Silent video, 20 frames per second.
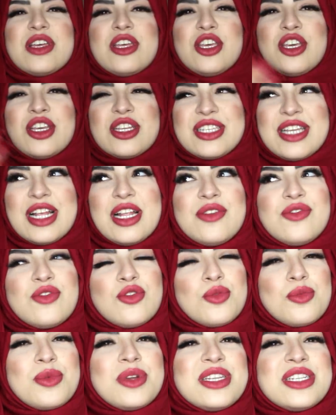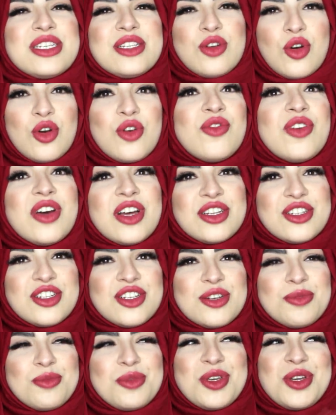You can tell if a woman is not a
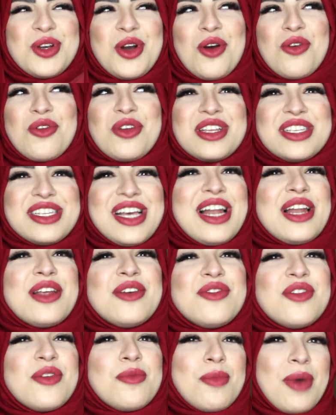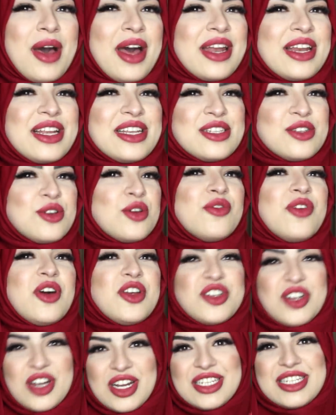virgin, but you can't really tell if a man is not a
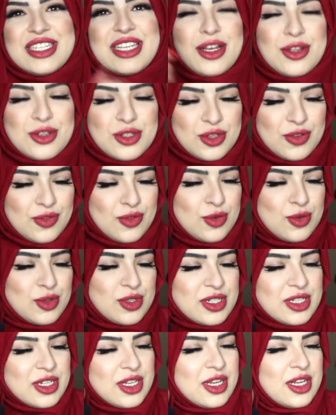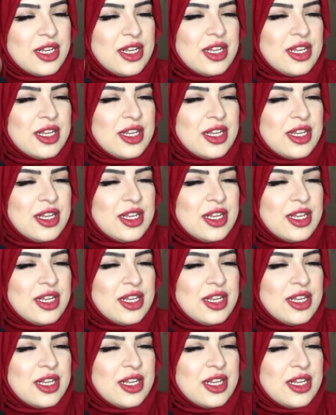virgin unless he tells you, of course.